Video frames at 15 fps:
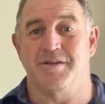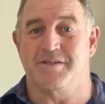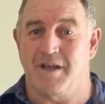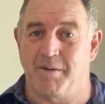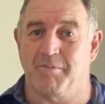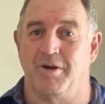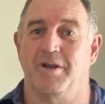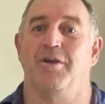
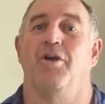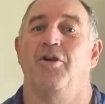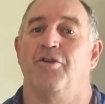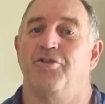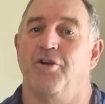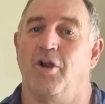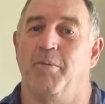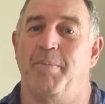summary,
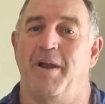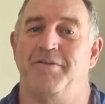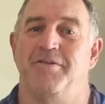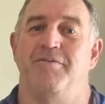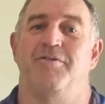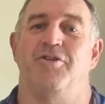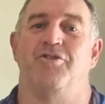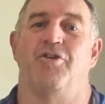solar
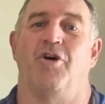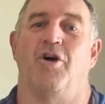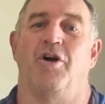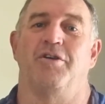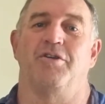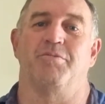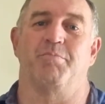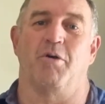passive design
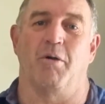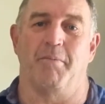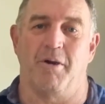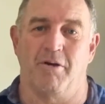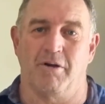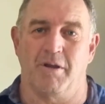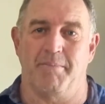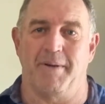is
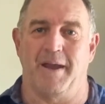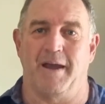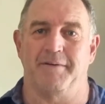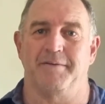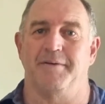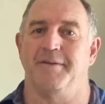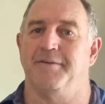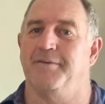primarily
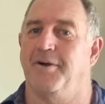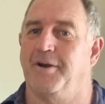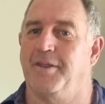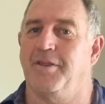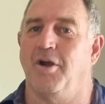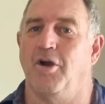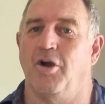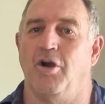about designing
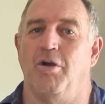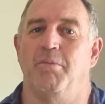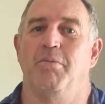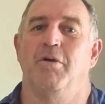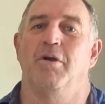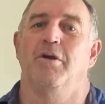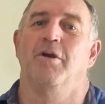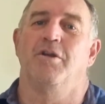the home
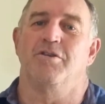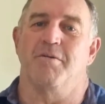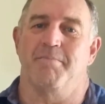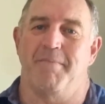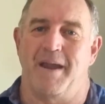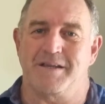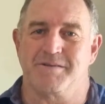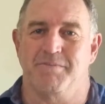to
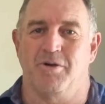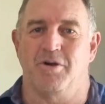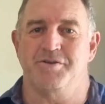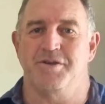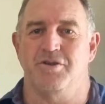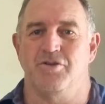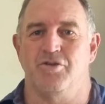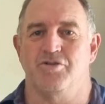maximise
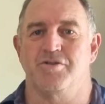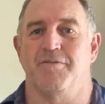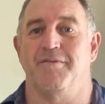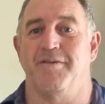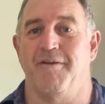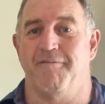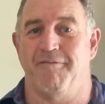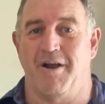the use of
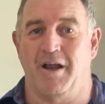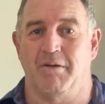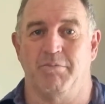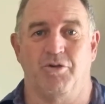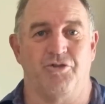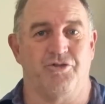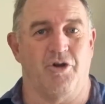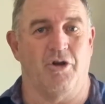the
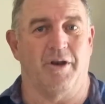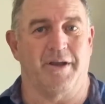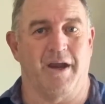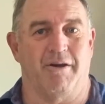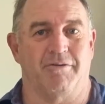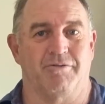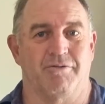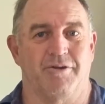available solar
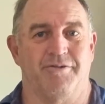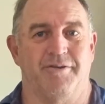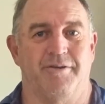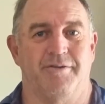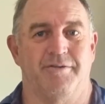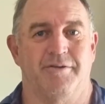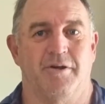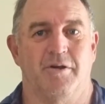
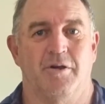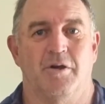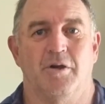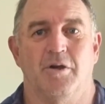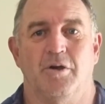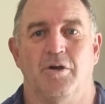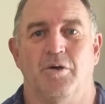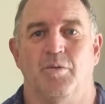characteristics.
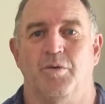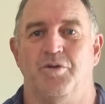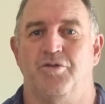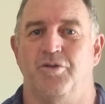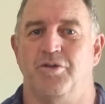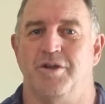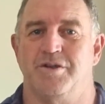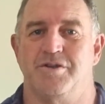We
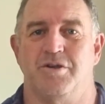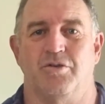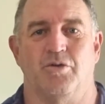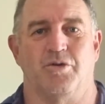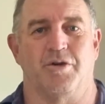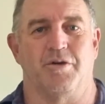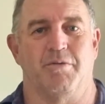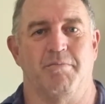do this in
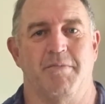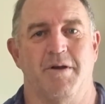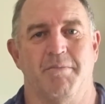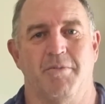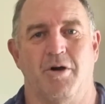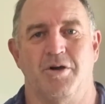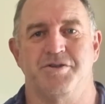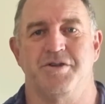order to
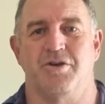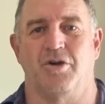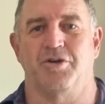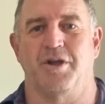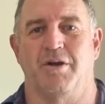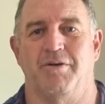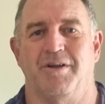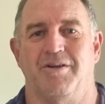minimise the
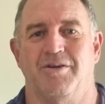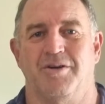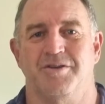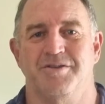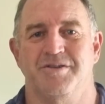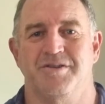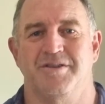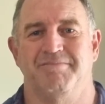ongoing
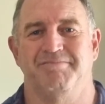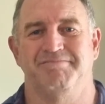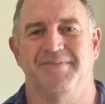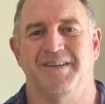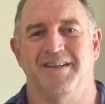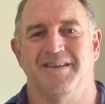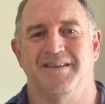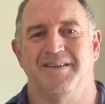costs,
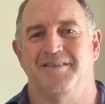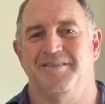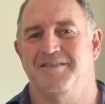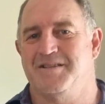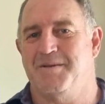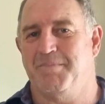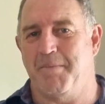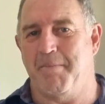
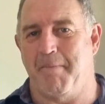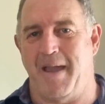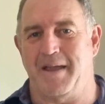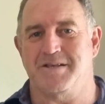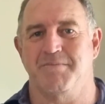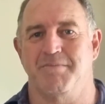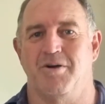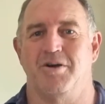simply
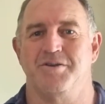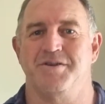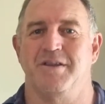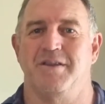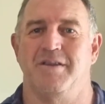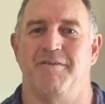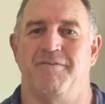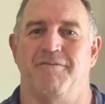
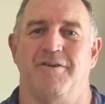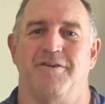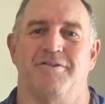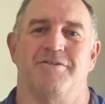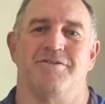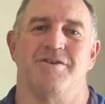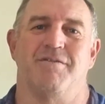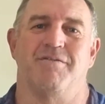maximising the
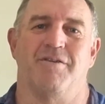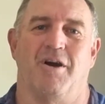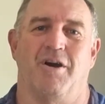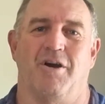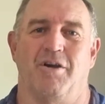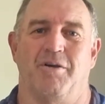efficiency of the home.